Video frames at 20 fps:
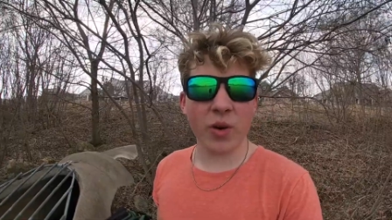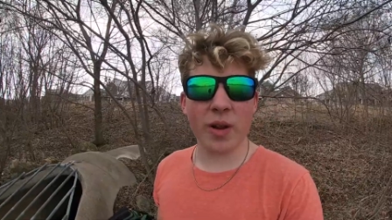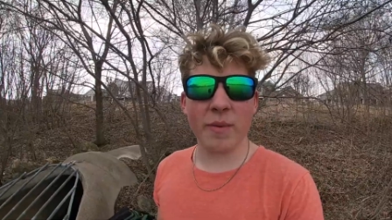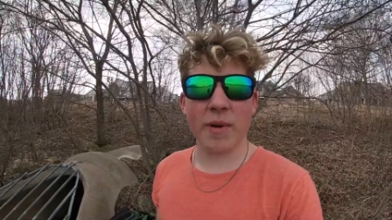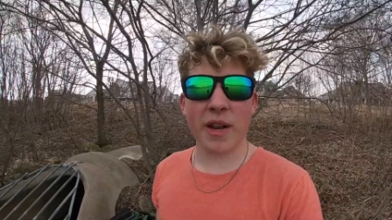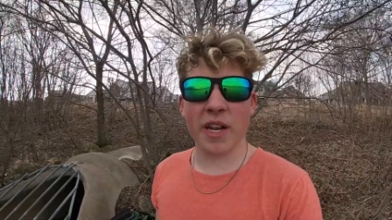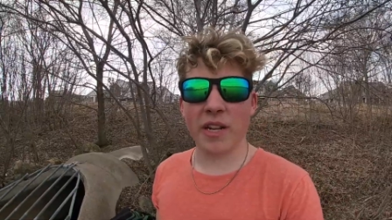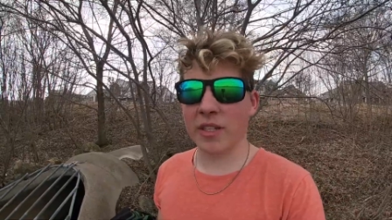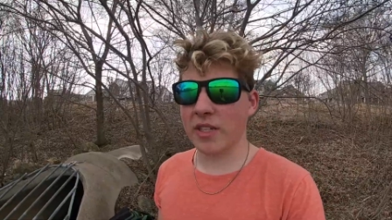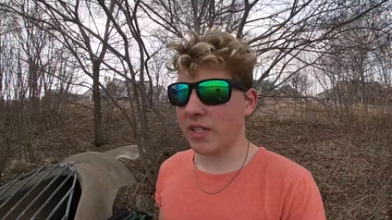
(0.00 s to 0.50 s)
20
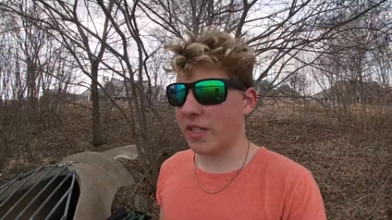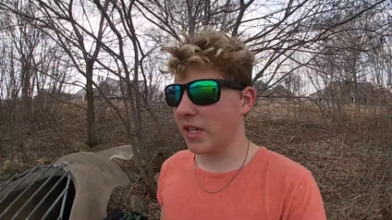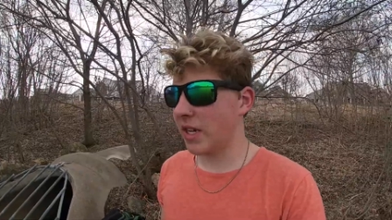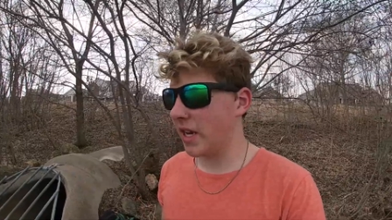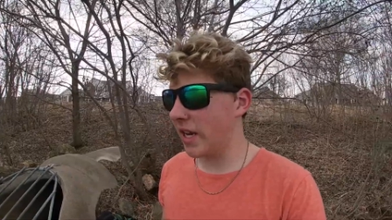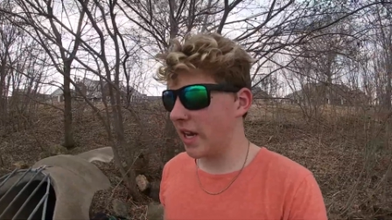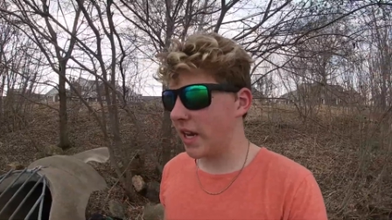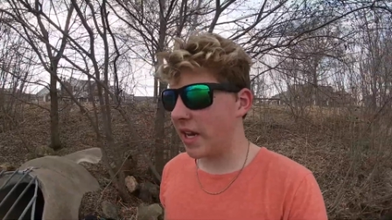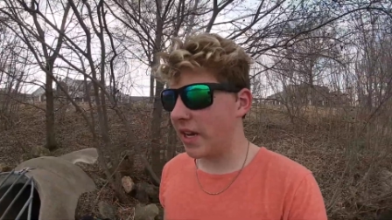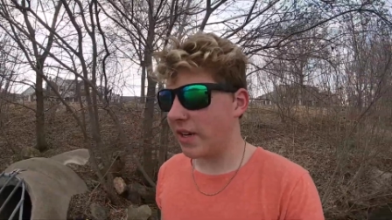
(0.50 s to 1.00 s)
minutes,
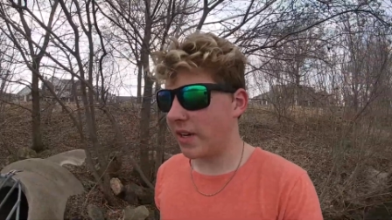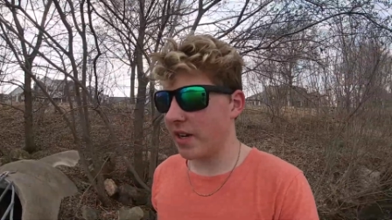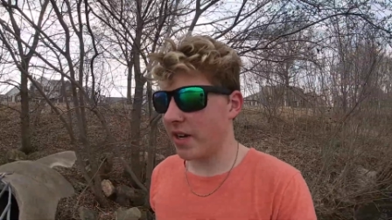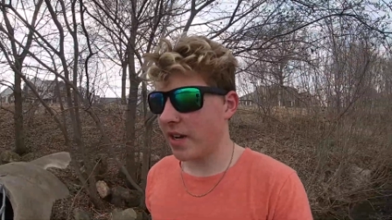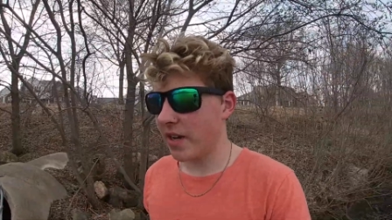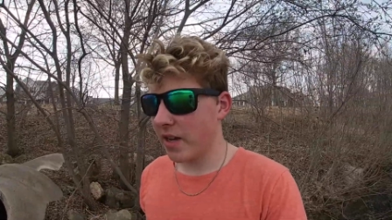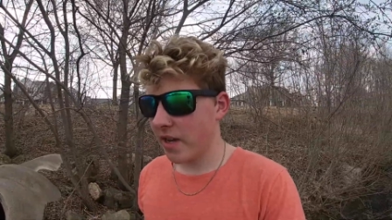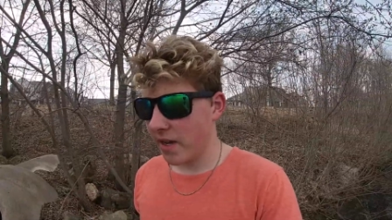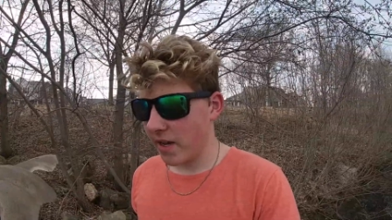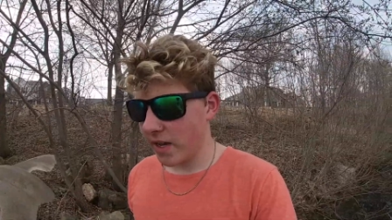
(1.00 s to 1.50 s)
and
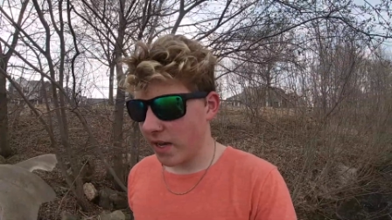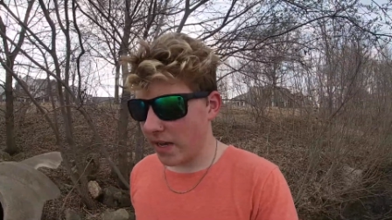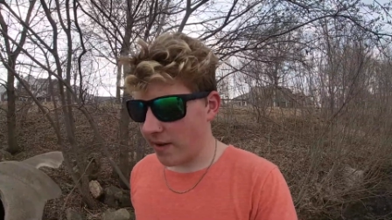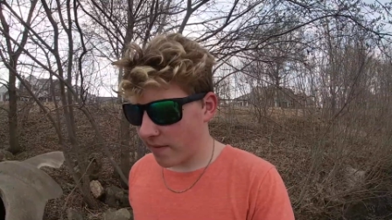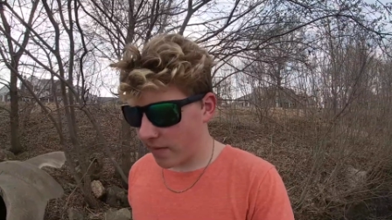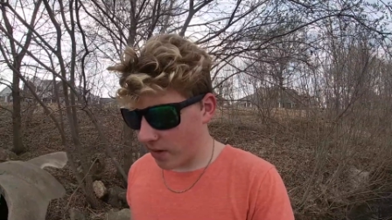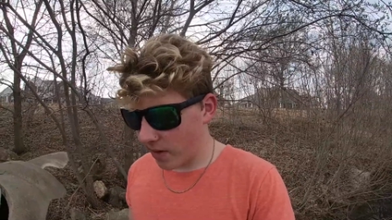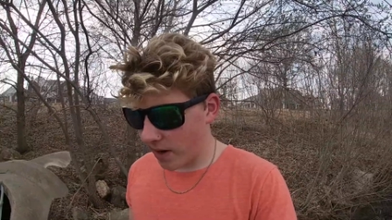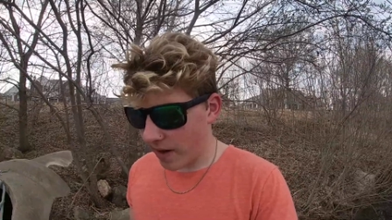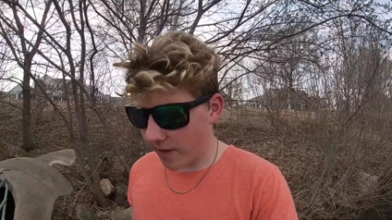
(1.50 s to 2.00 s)

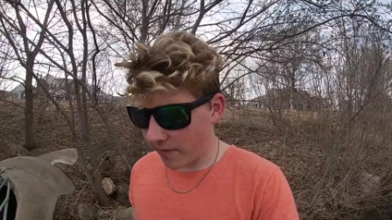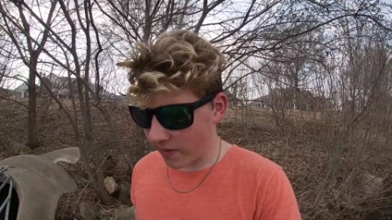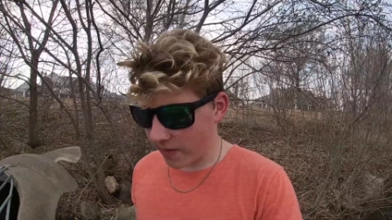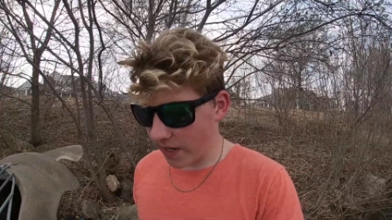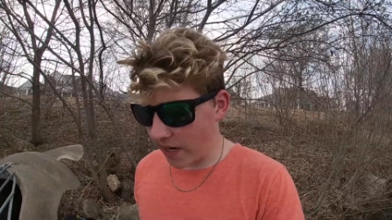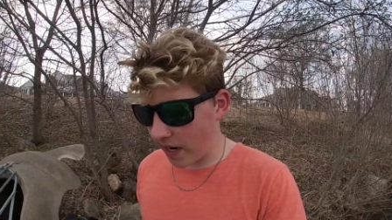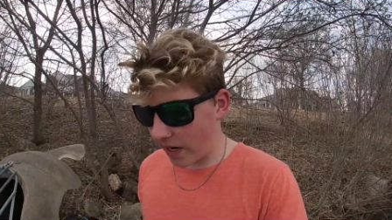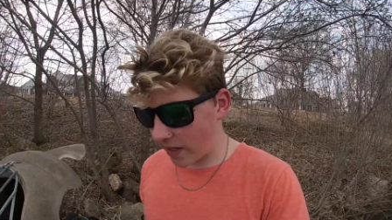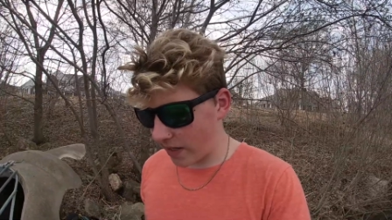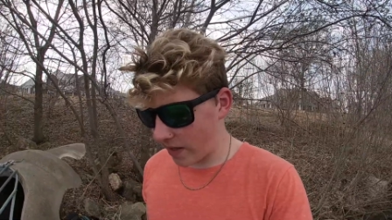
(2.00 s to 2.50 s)
even though I haven't
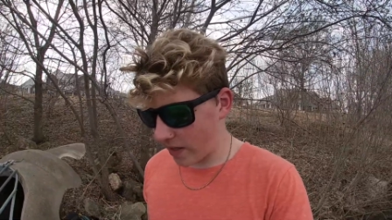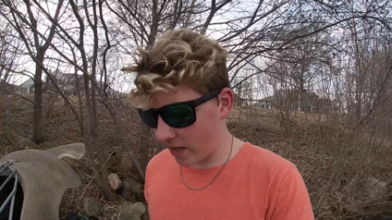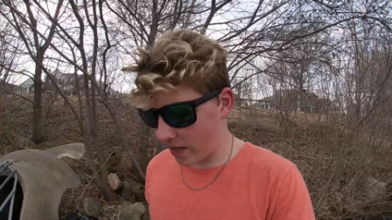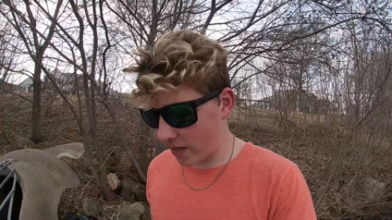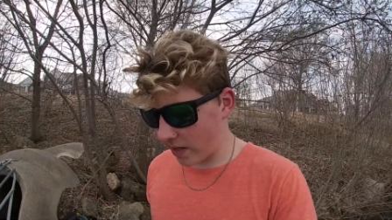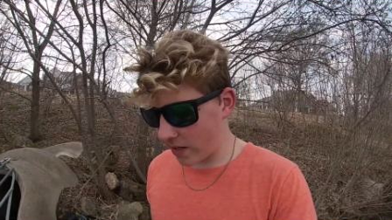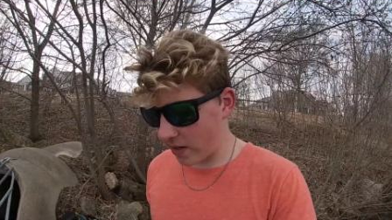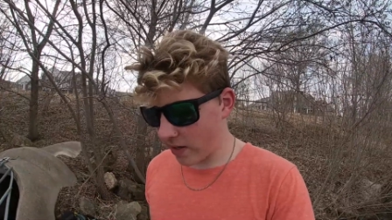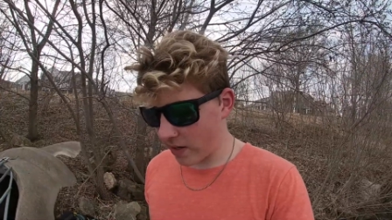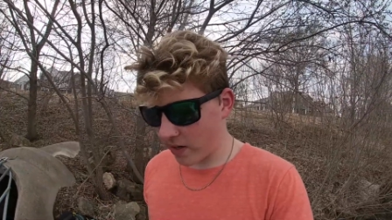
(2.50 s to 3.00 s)
caught
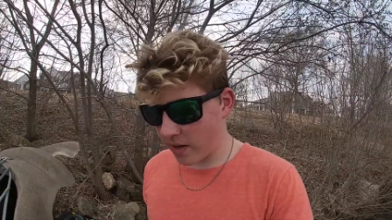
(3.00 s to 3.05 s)
anything,